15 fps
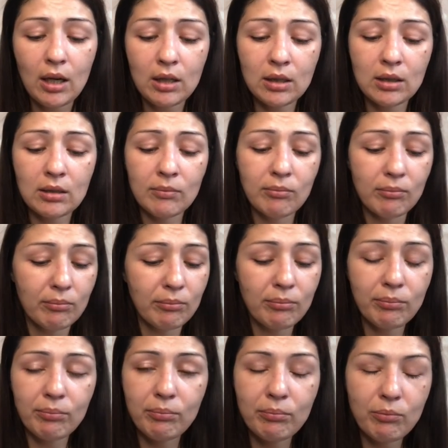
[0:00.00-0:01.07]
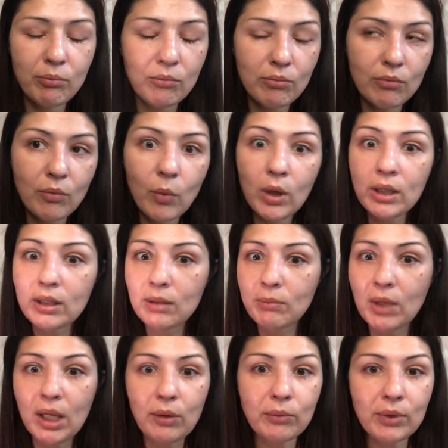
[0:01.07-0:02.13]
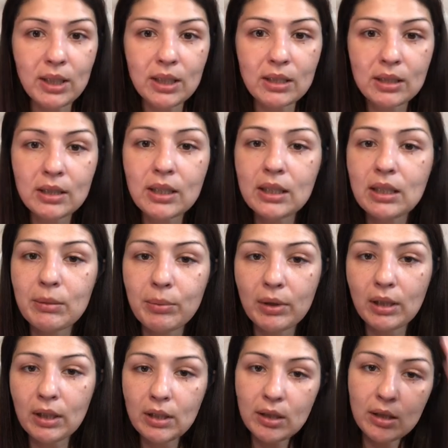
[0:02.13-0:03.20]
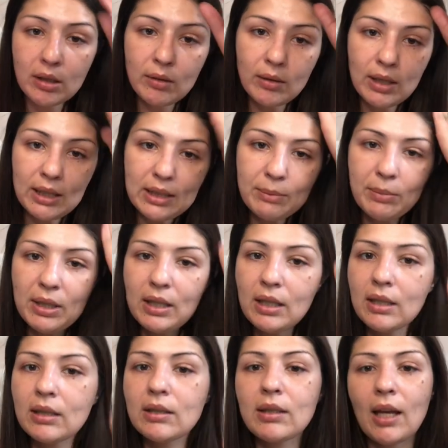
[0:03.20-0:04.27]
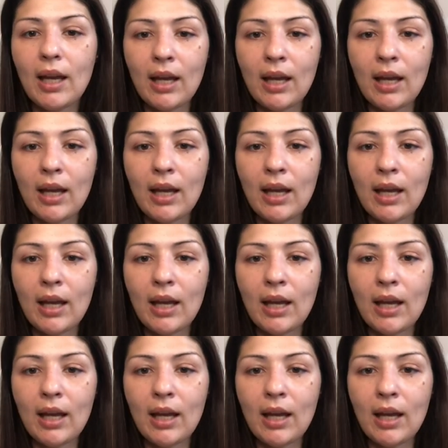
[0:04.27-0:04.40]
One of the main reasons I typically do is because